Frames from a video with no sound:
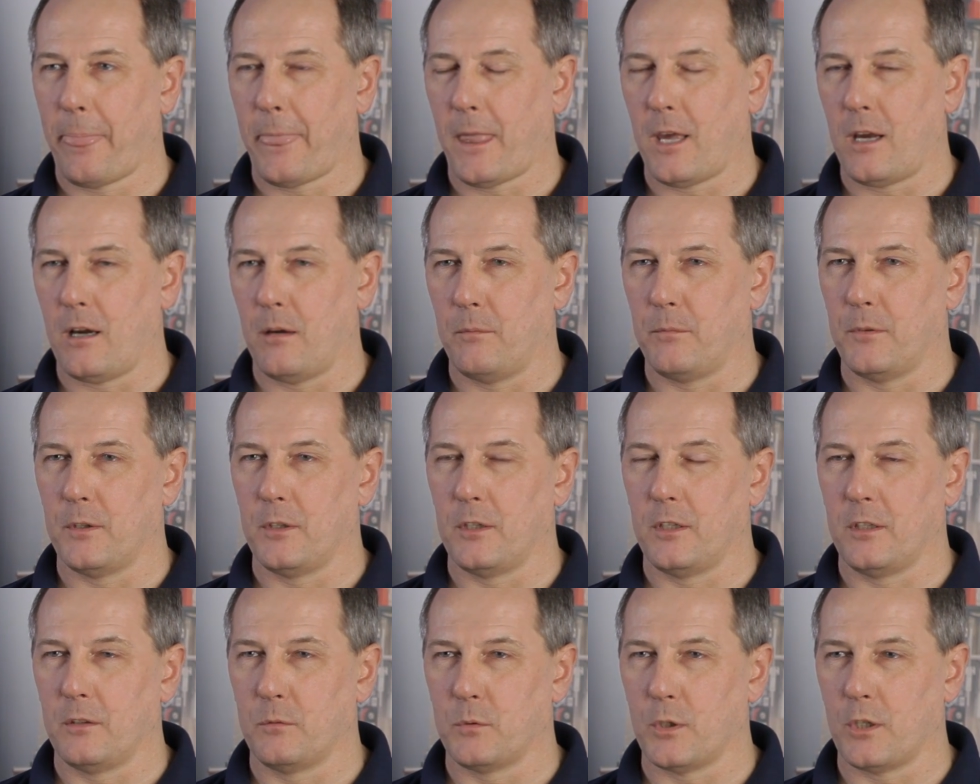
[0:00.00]
I'm
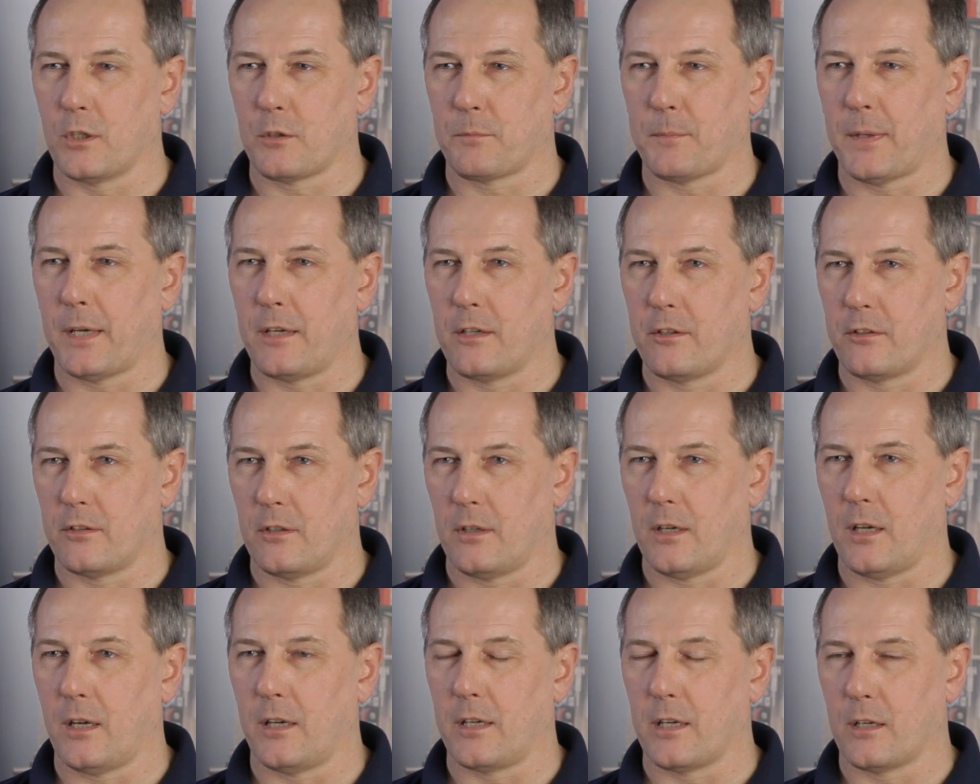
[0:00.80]
the Works Manager
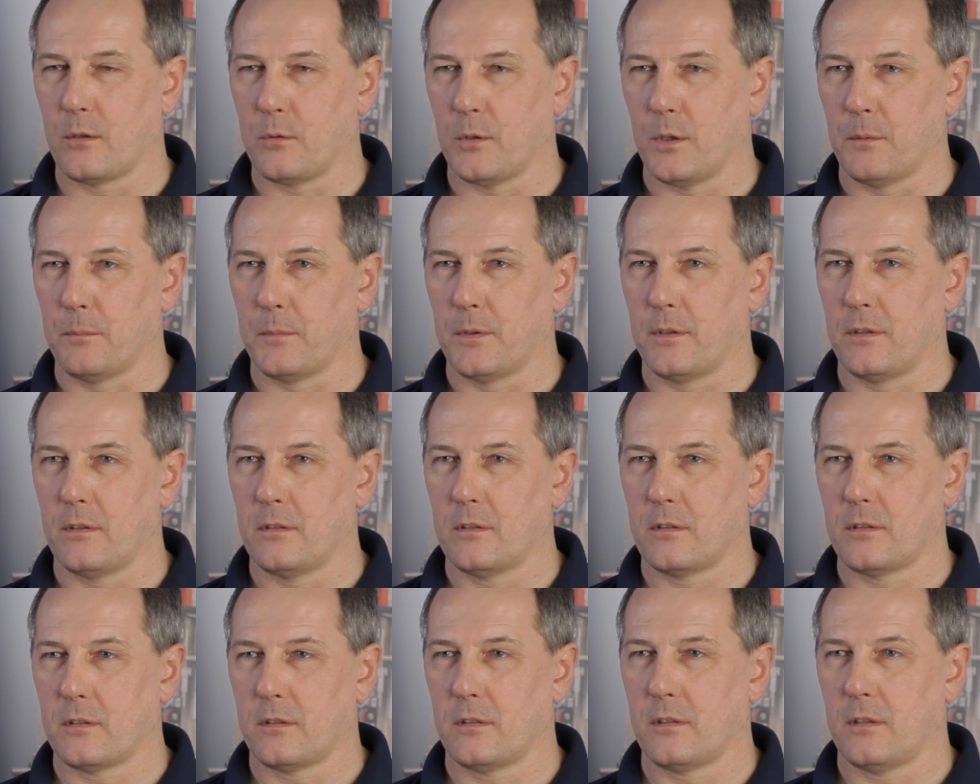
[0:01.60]
at Line
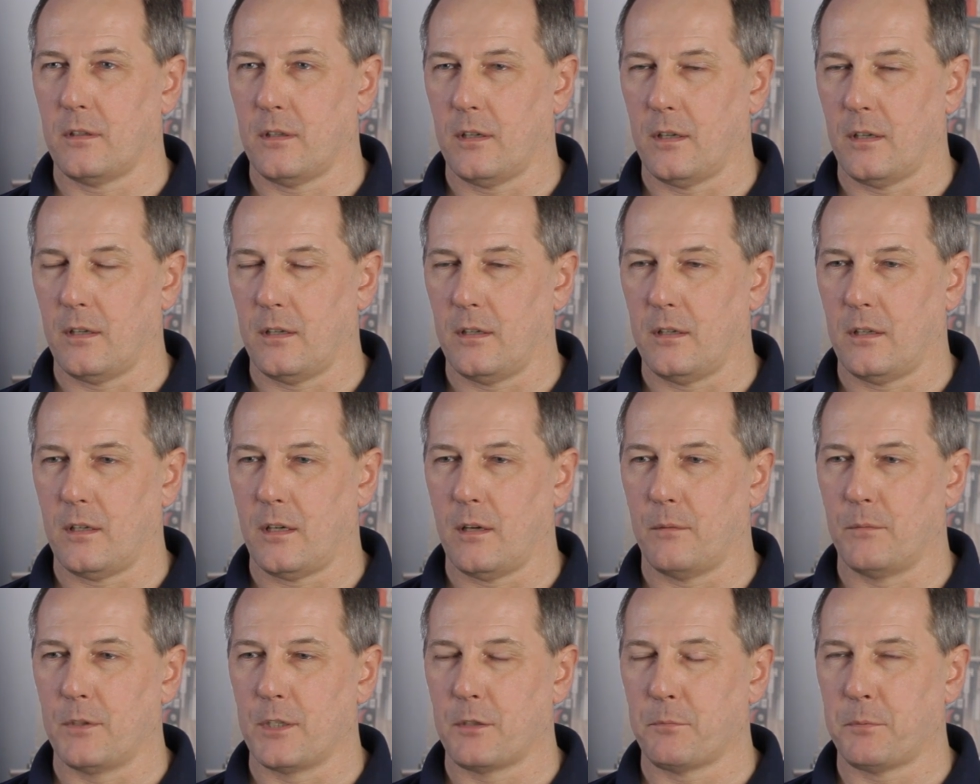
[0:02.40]
Equipment, and
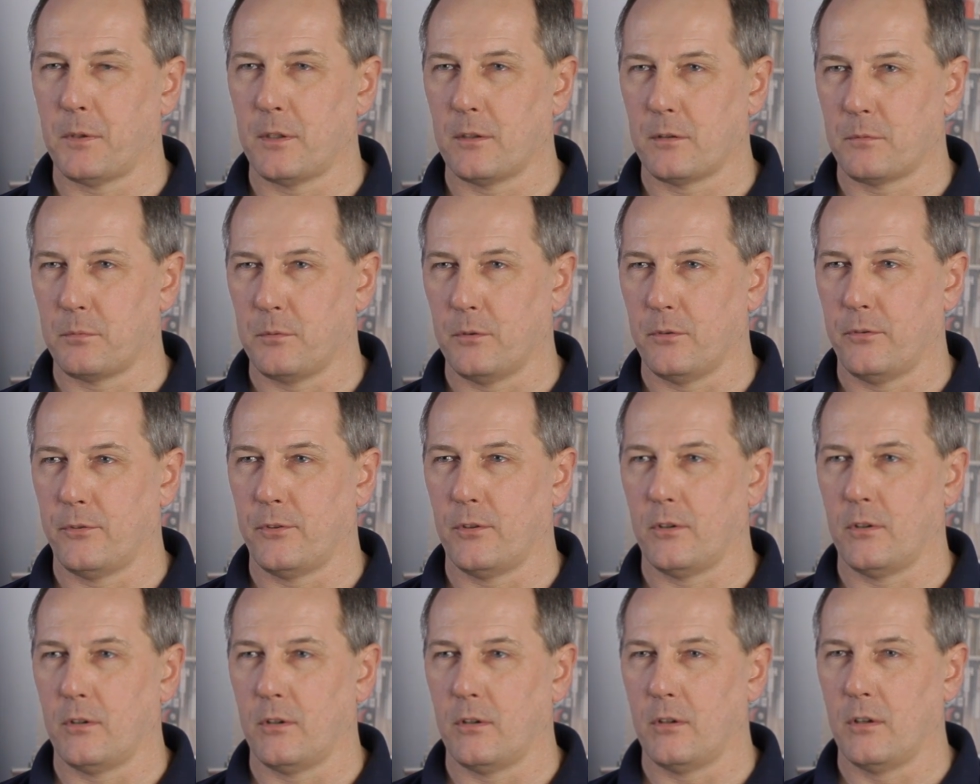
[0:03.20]
I'm responsible
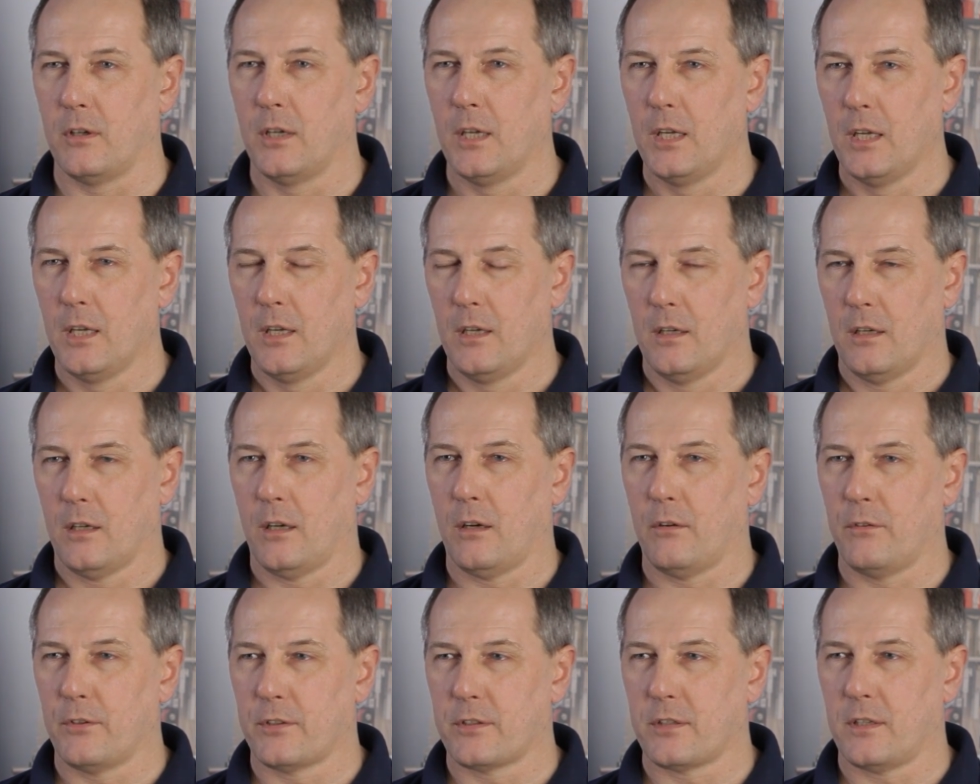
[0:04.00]
for
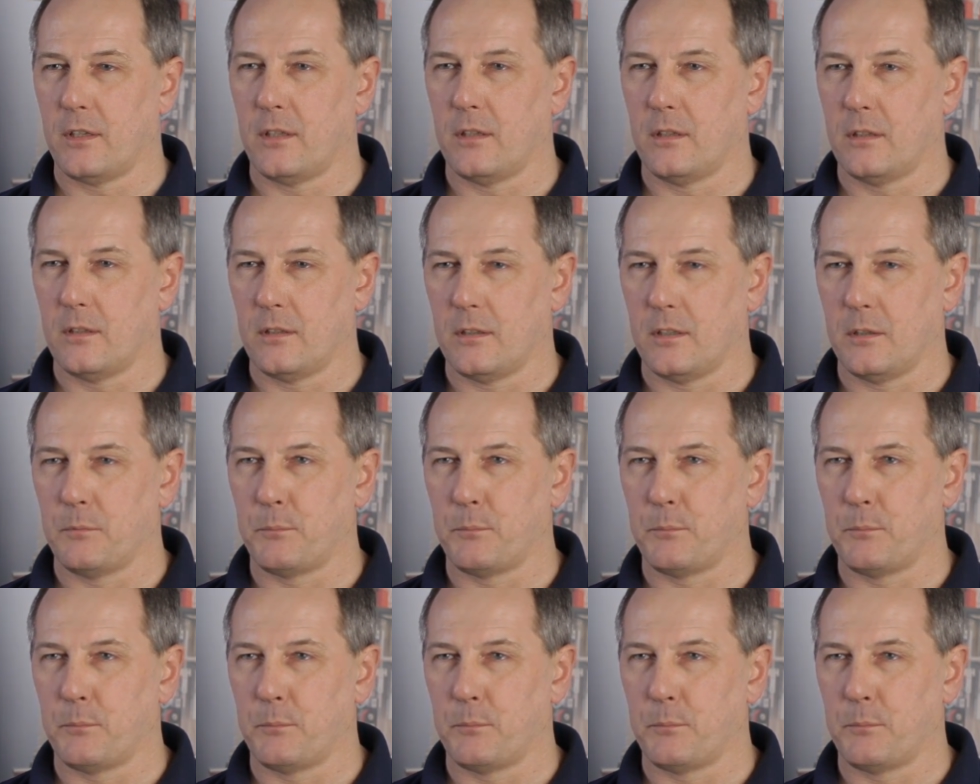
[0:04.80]
overseeing the